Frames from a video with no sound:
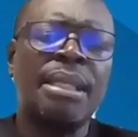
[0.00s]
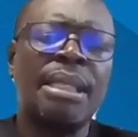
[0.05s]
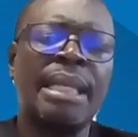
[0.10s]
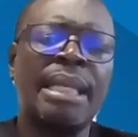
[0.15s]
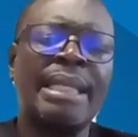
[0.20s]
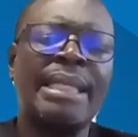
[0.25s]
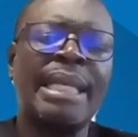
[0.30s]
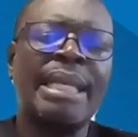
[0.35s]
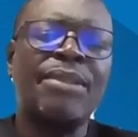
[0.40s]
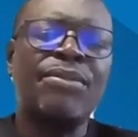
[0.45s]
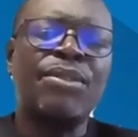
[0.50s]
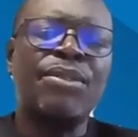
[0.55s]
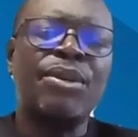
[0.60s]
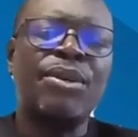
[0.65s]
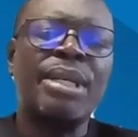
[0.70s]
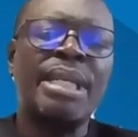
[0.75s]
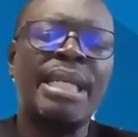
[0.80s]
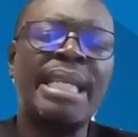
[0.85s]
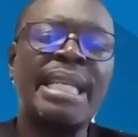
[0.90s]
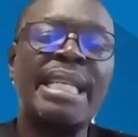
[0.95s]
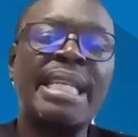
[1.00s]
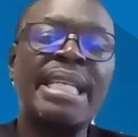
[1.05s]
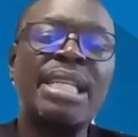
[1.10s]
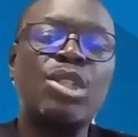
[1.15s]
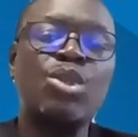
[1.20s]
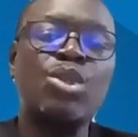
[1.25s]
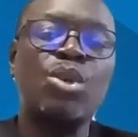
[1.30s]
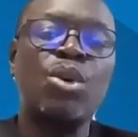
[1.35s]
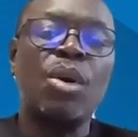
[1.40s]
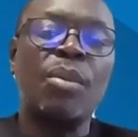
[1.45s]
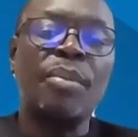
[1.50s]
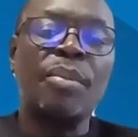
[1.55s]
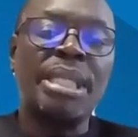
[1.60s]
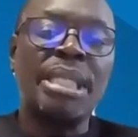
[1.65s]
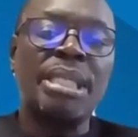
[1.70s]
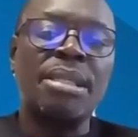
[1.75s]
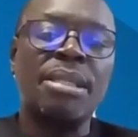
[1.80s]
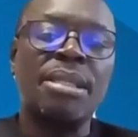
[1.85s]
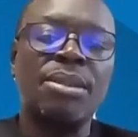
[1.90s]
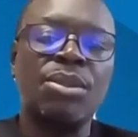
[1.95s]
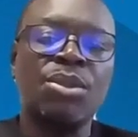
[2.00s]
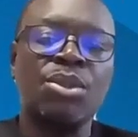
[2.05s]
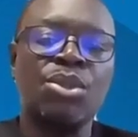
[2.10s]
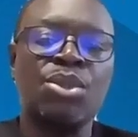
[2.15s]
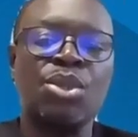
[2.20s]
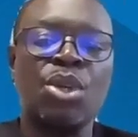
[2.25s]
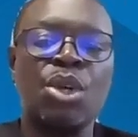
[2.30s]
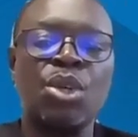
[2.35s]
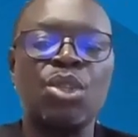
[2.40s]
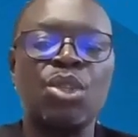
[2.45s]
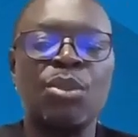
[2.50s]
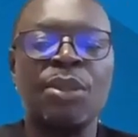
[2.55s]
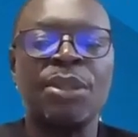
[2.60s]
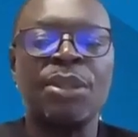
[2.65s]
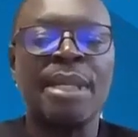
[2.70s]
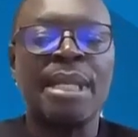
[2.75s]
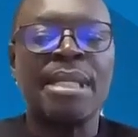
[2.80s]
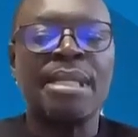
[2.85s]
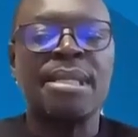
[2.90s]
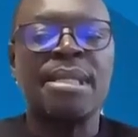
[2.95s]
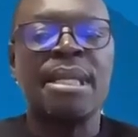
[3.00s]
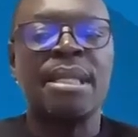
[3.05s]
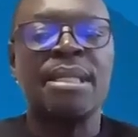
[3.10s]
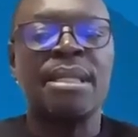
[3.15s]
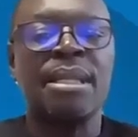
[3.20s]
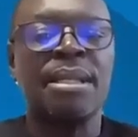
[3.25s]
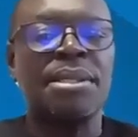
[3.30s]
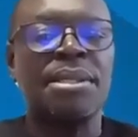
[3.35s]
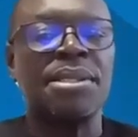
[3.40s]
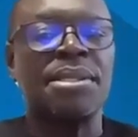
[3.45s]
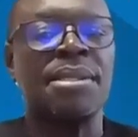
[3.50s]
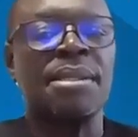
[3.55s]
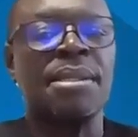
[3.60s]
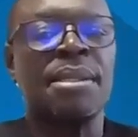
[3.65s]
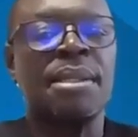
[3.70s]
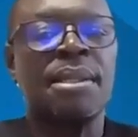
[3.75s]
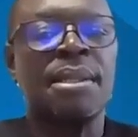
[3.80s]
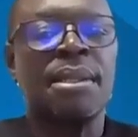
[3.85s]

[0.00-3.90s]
and therefore needing to commit to strong human rights standards,